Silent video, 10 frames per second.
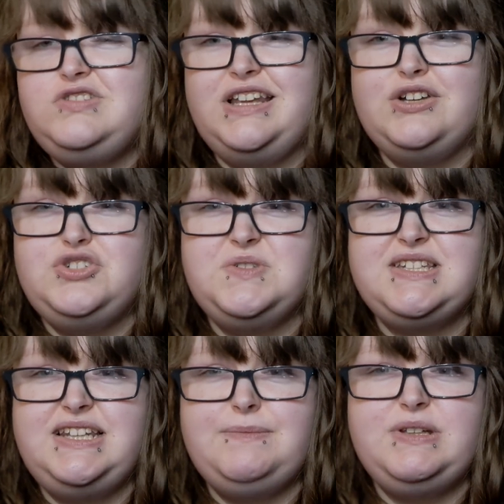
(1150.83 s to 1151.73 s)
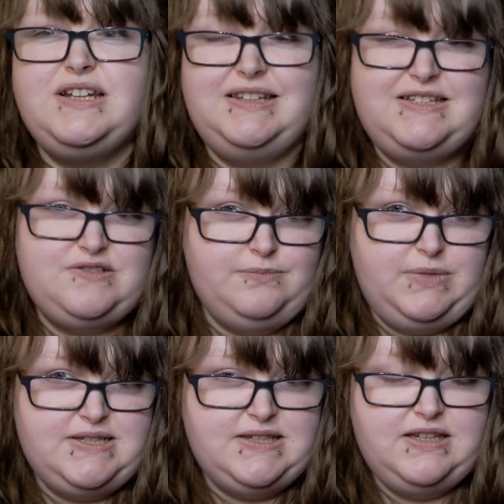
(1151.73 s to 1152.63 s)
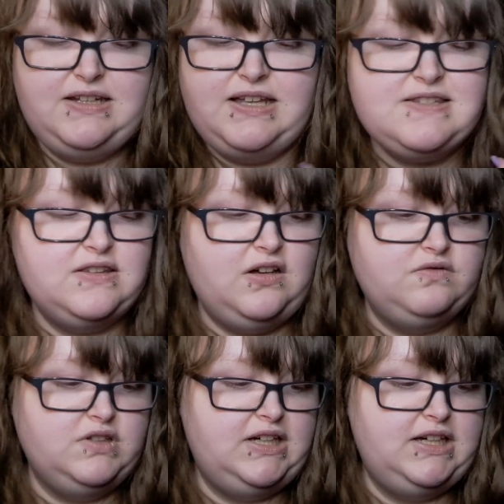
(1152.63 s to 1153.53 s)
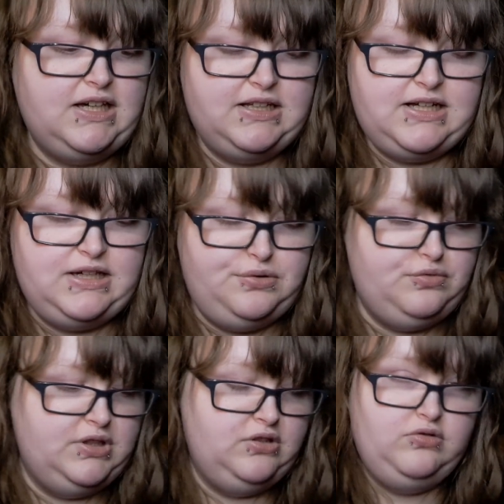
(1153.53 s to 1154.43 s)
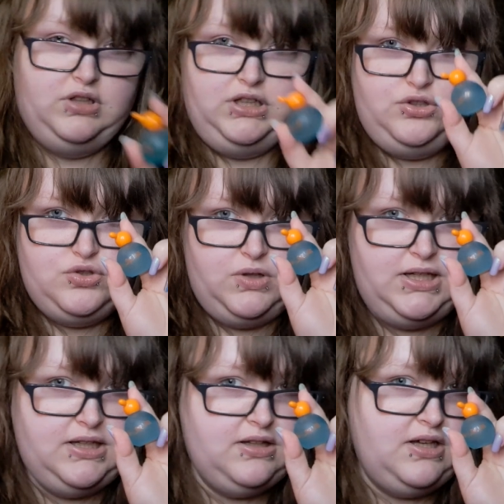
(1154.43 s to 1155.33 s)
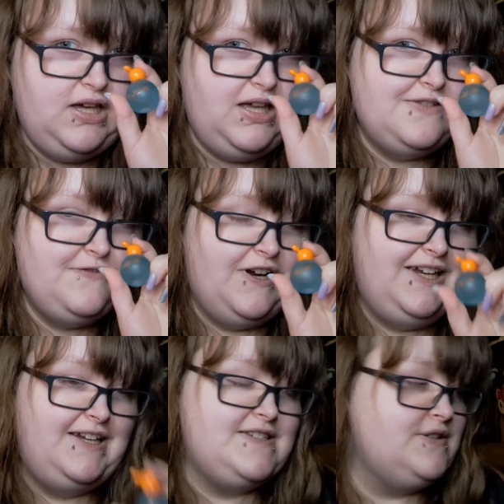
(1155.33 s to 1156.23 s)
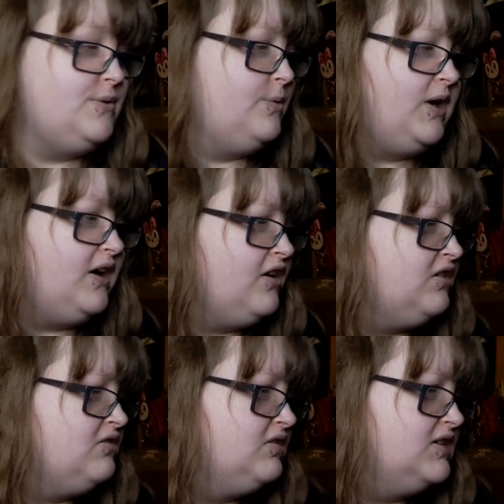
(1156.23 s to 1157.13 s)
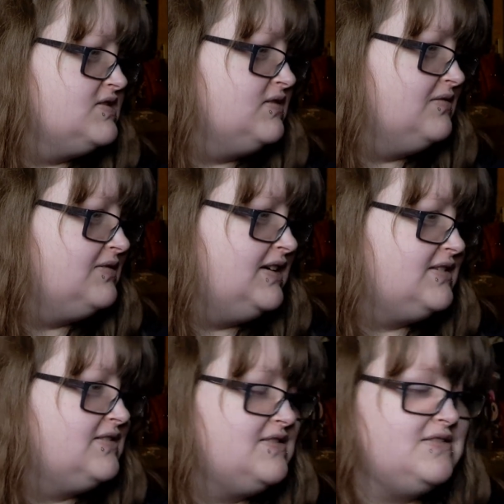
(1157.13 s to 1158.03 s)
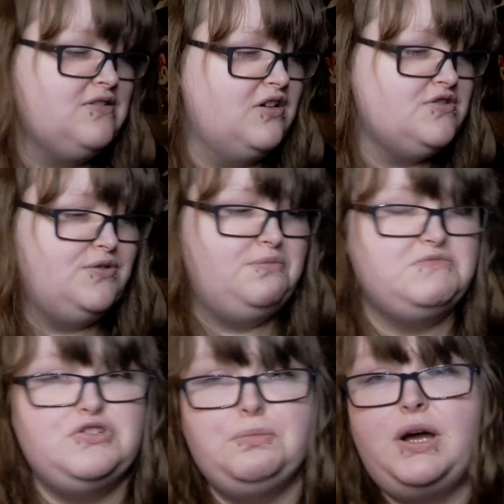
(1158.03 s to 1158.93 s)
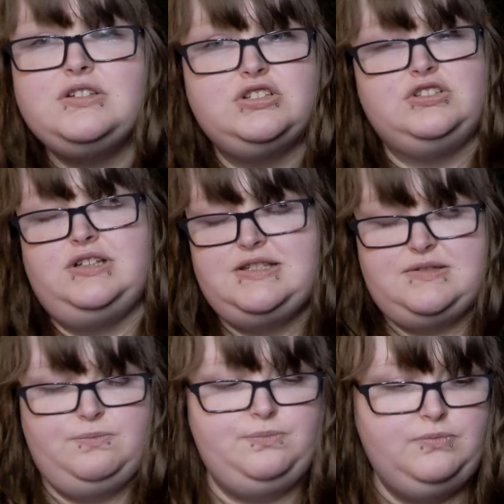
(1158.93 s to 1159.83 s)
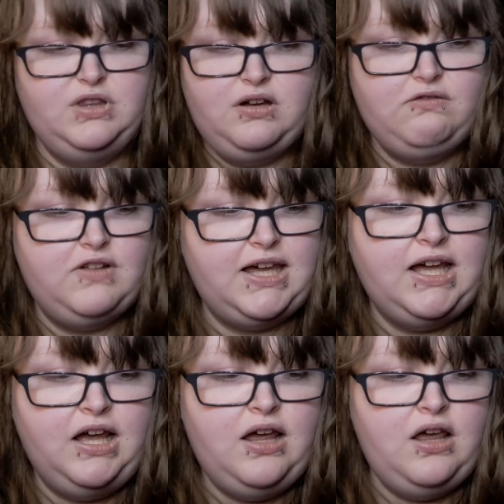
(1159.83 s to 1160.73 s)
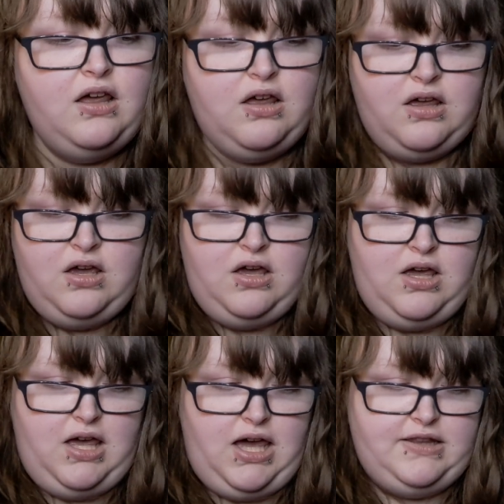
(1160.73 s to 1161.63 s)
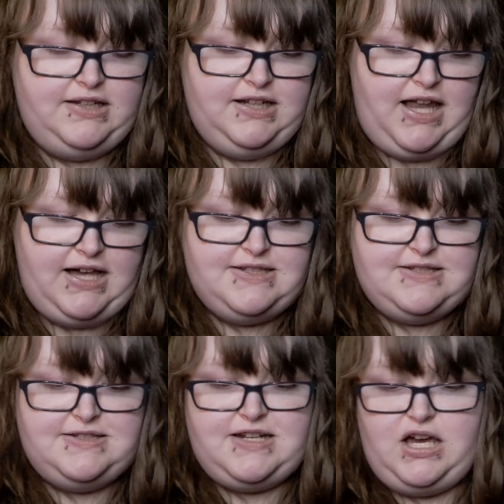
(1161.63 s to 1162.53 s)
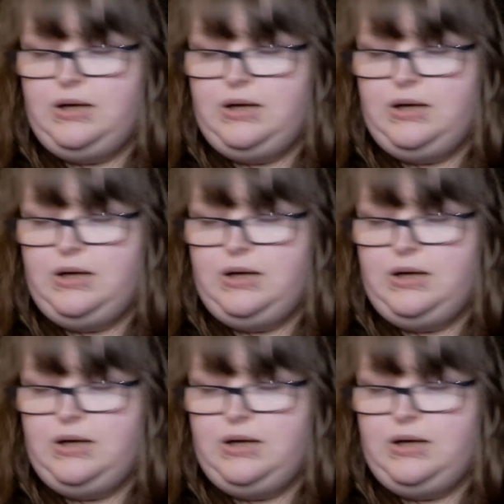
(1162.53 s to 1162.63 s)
like a juicy lemon, at least on my skin. It's lovely and I really, really enjoy it. It's very easy to wear. It's not too much. It's lovely. And then the last